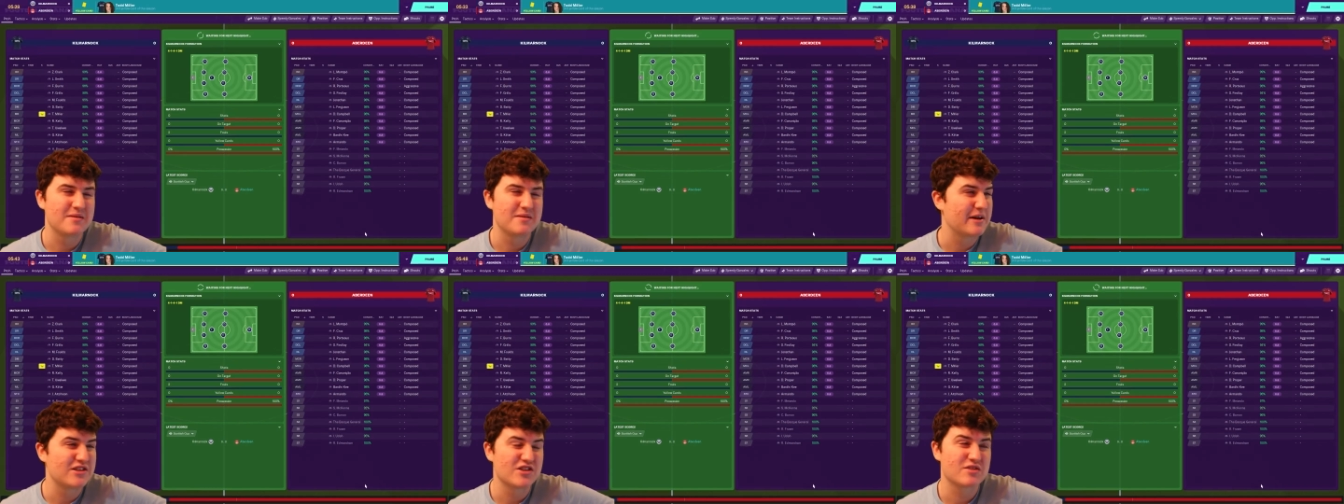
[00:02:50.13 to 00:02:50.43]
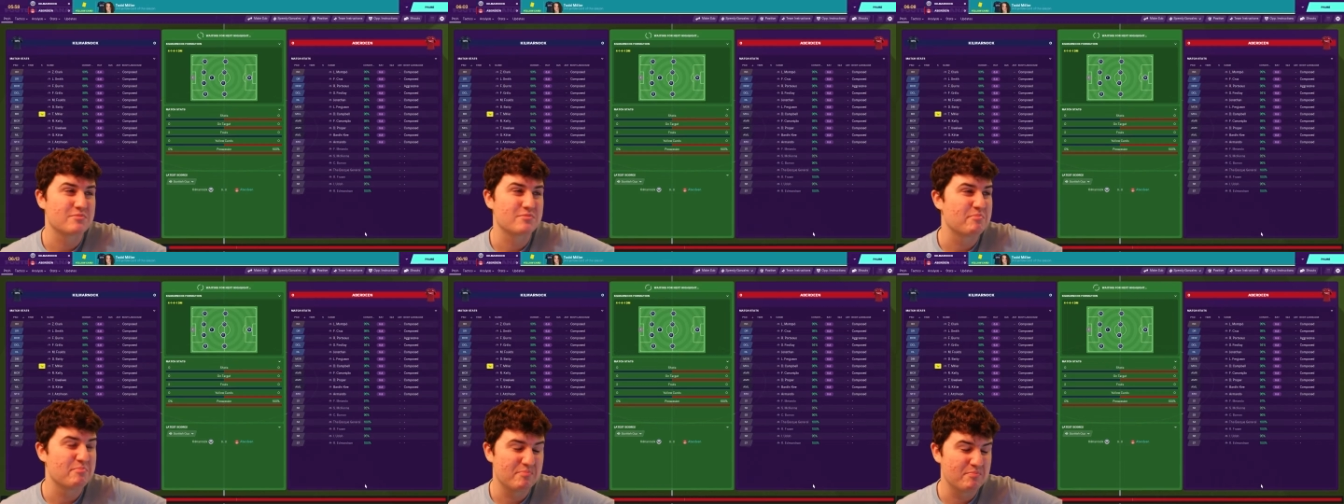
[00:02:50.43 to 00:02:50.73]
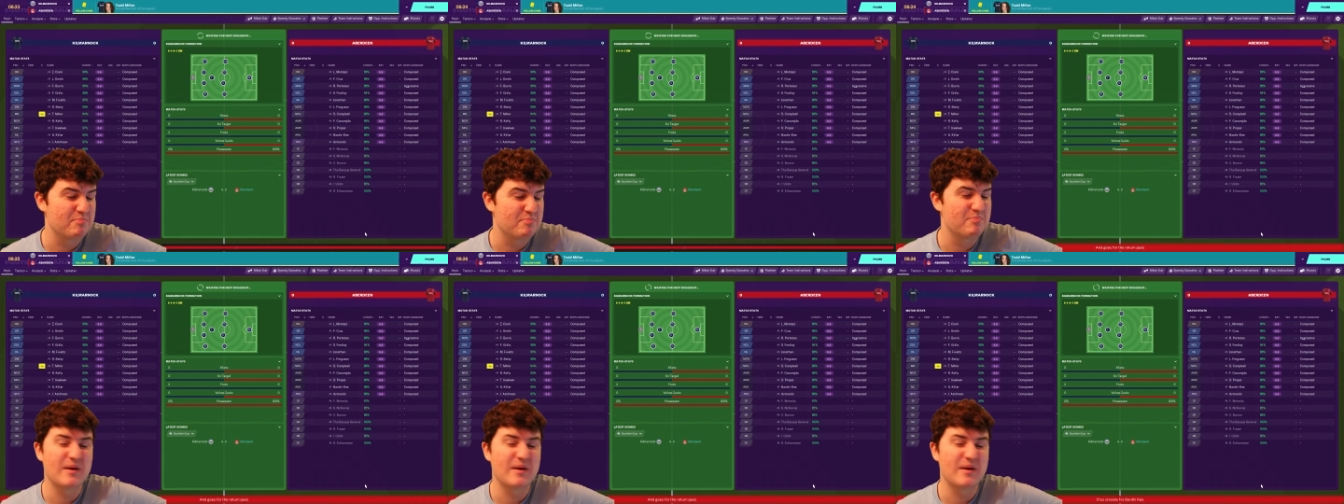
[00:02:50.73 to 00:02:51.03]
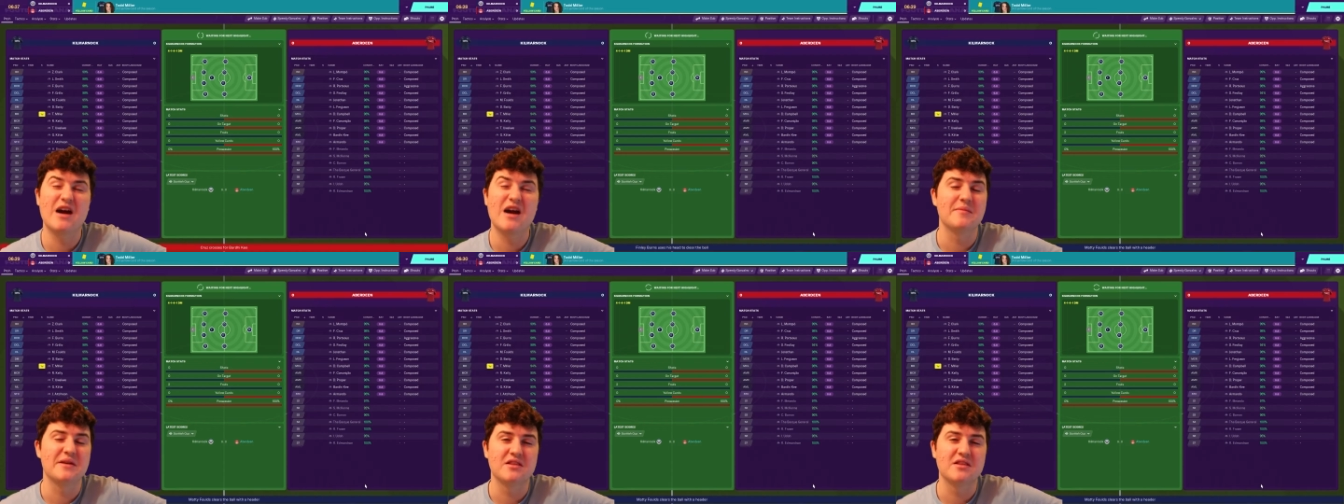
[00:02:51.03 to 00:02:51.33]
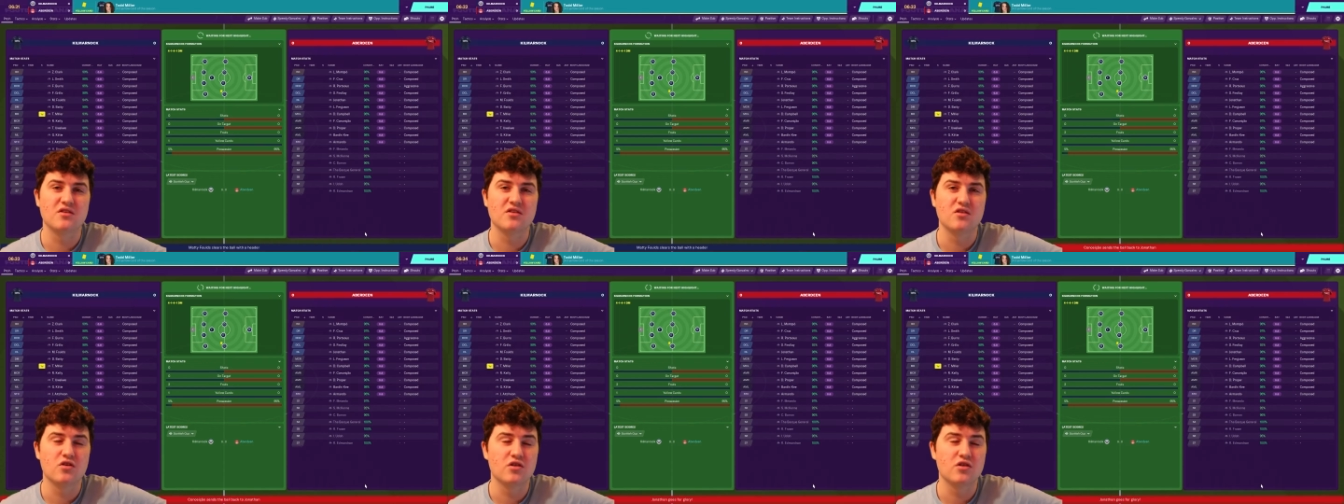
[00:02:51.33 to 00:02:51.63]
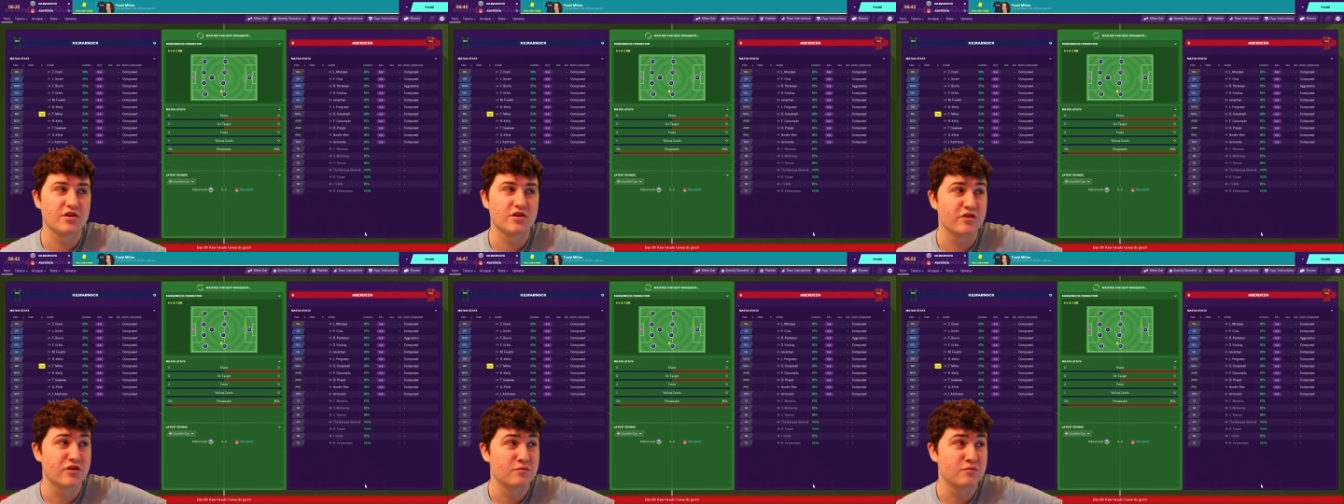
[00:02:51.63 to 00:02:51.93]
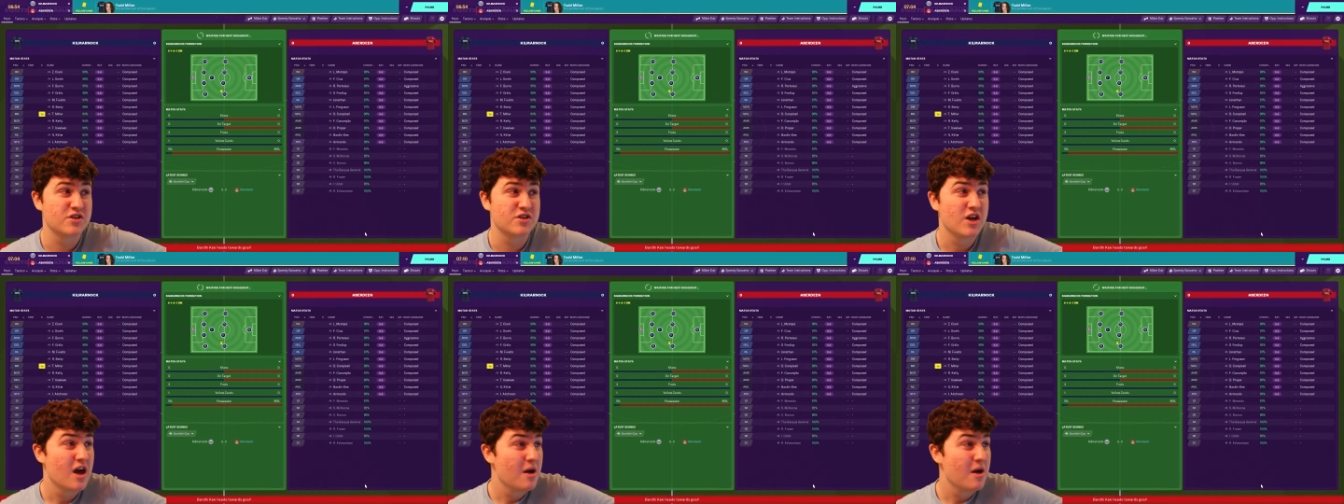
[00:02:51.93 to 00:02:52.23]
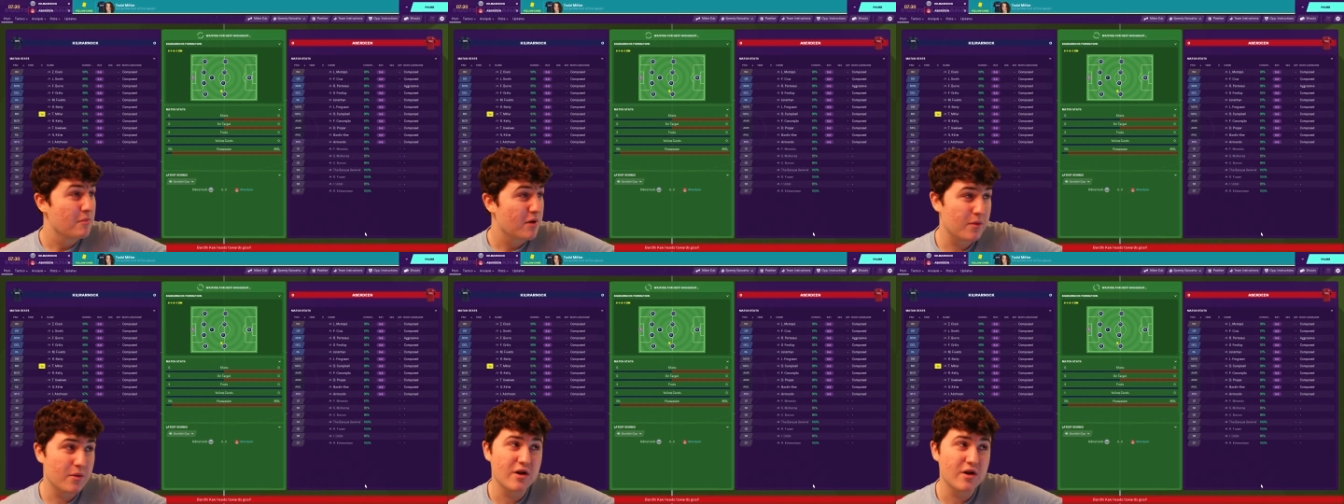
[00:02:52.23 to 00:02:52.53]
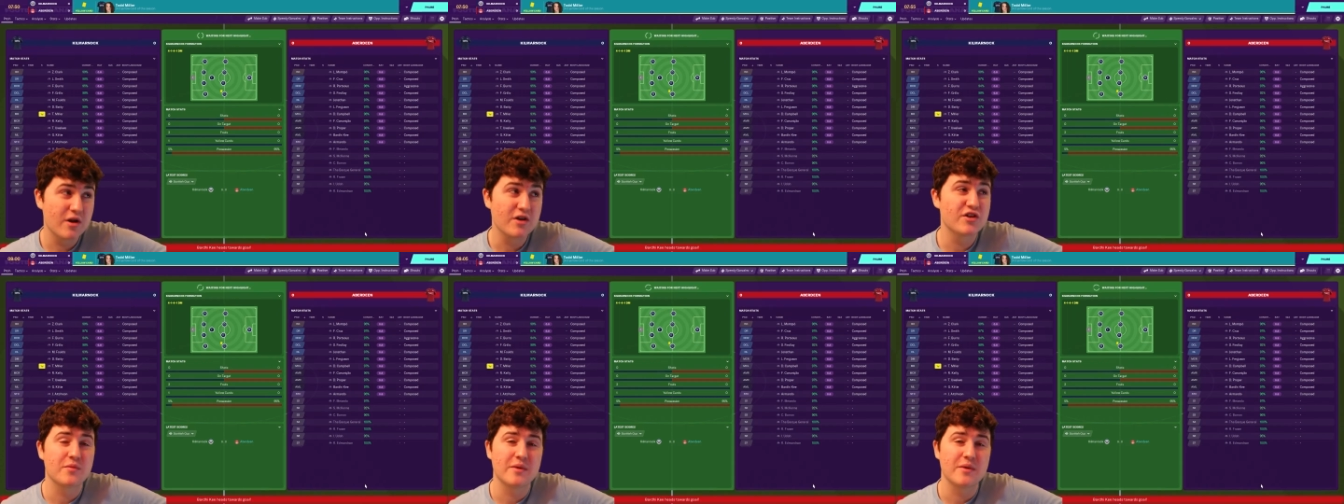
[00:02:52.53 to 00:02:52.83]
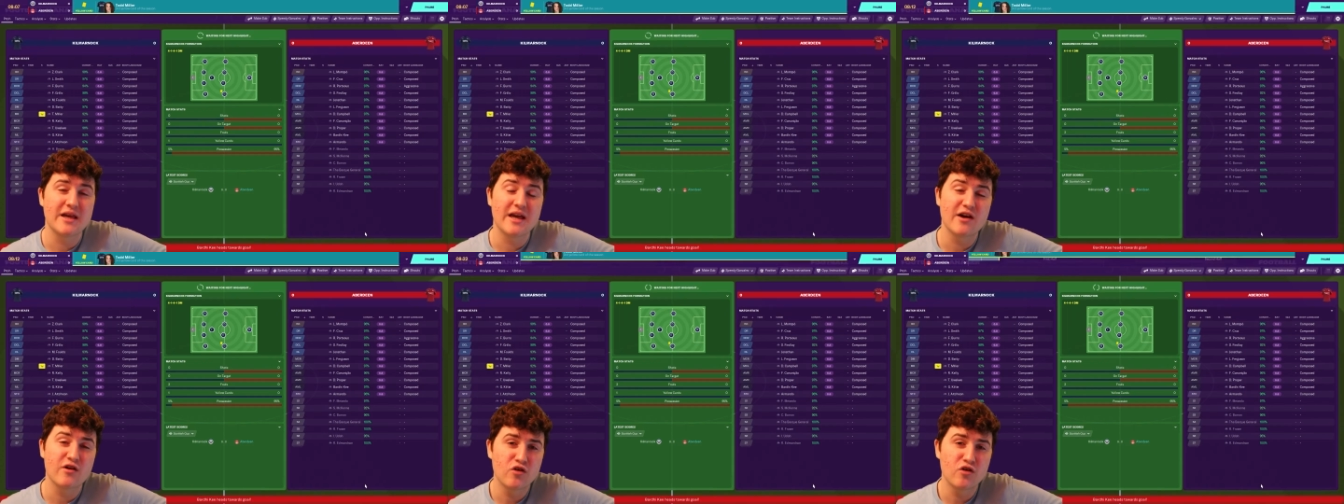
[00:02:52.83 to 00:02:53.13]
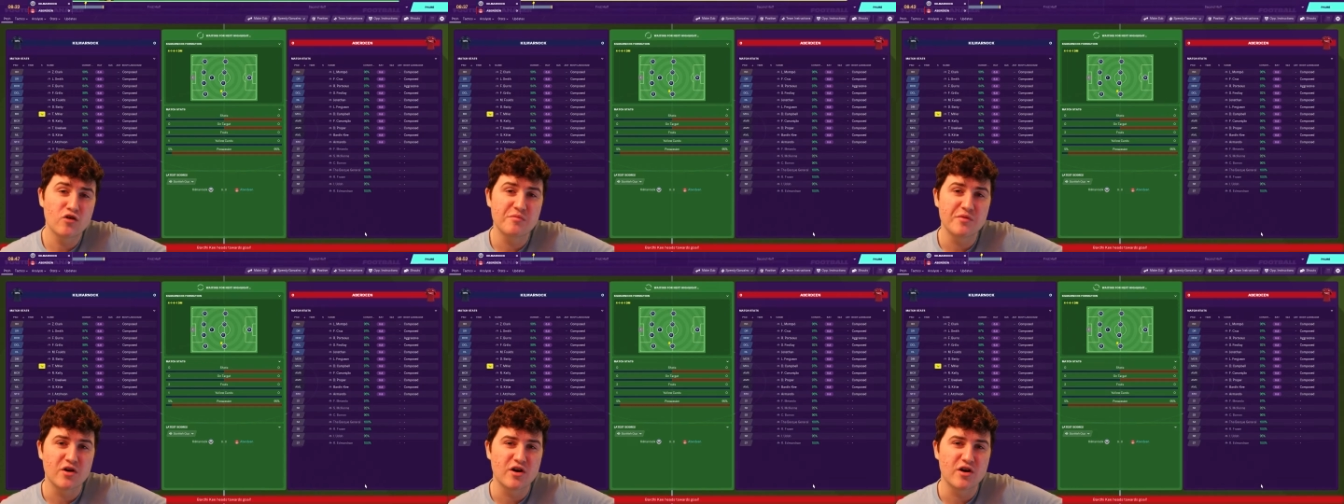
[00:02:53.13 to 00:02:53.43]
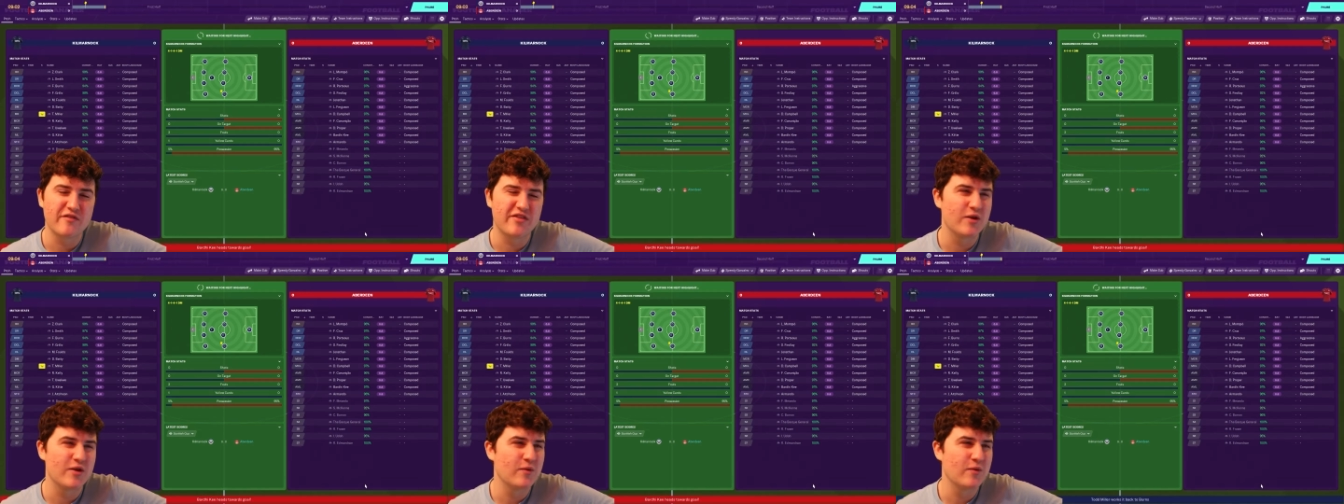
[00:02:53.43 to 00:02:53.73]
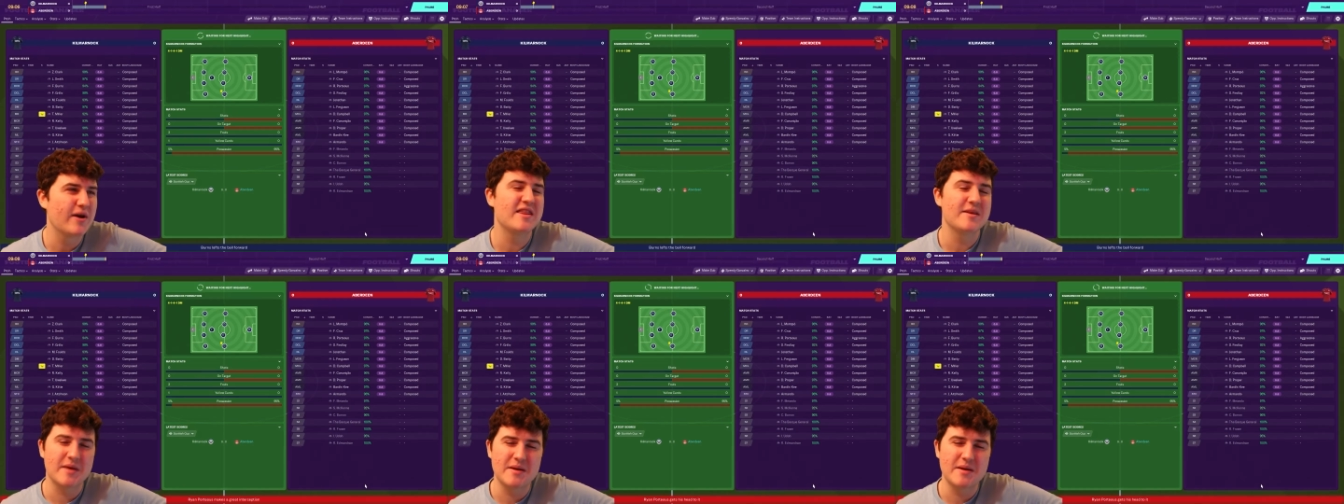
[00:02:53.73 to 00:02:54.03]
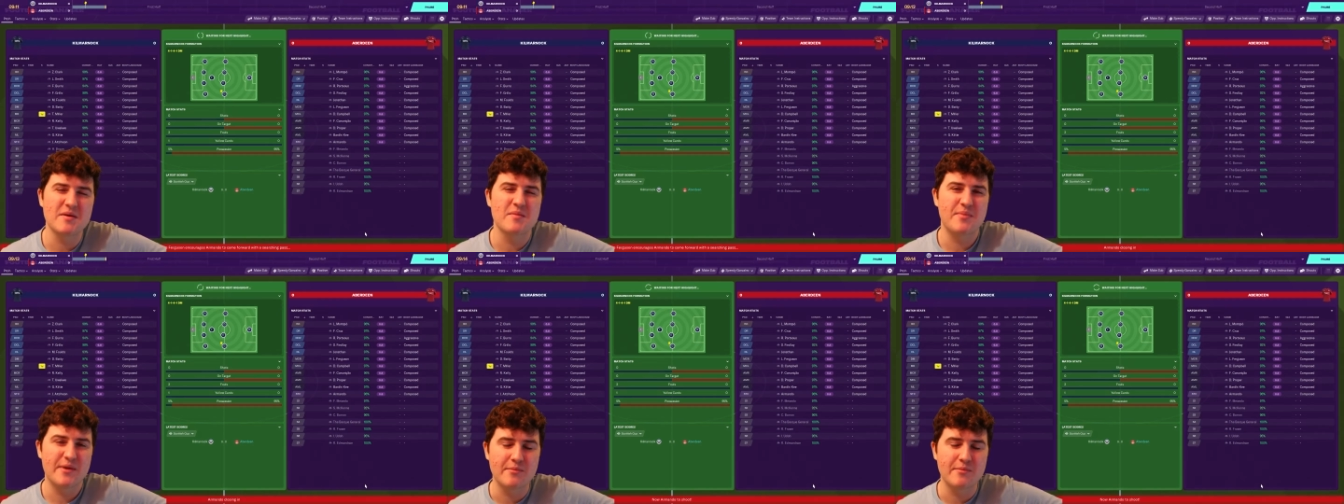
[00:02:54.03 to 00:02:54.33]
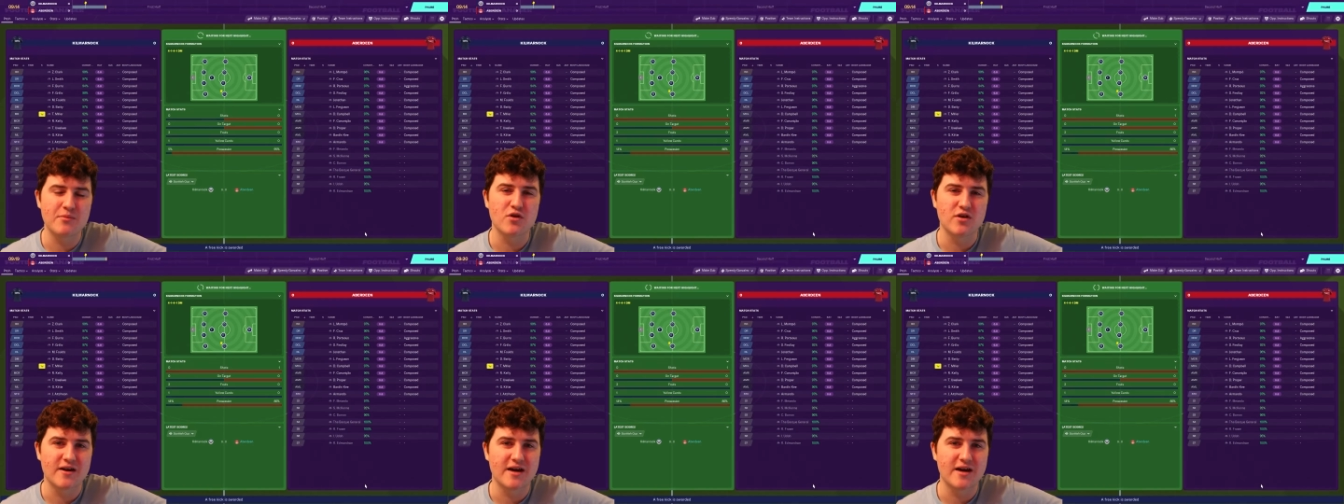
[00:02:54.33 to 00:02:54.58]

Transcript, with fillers: They might just batter me in the locker rooms, but we're underway. I hope not. If they win, they might be a bit more